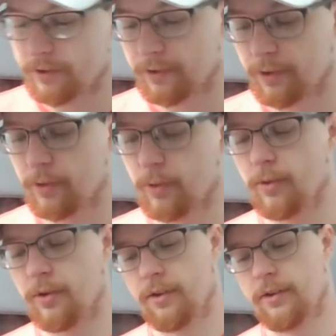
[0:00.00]

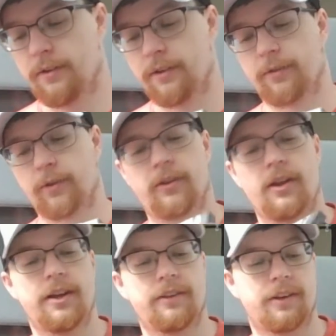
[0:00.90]
So this first
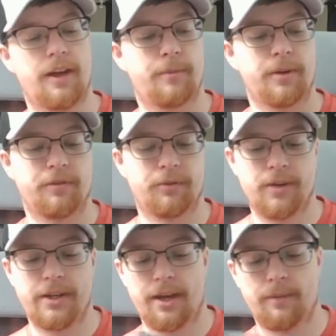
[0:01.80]
lot is a copy of 3
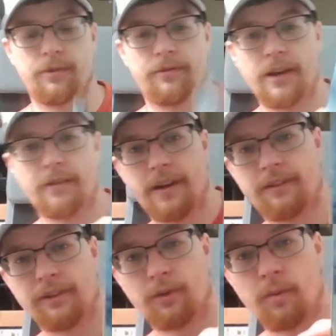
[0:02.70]
games: Final
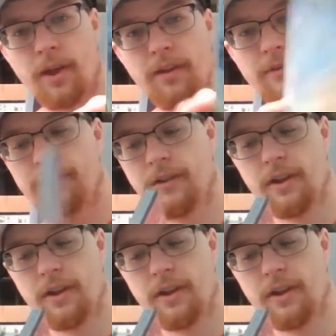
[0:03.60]
Fantasy XII,